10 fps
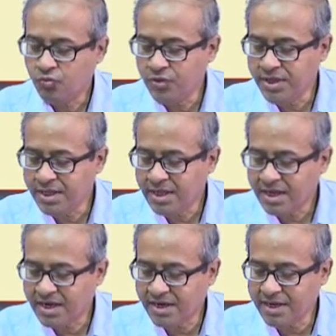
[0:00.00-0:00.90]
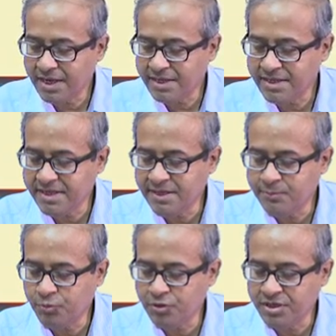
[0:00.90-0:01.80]
we connect the
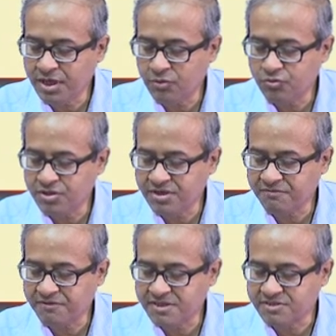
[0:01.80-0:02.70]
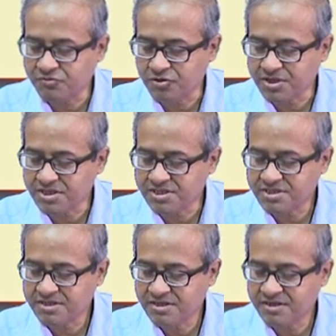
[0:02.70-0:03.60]
input now to the reference voltage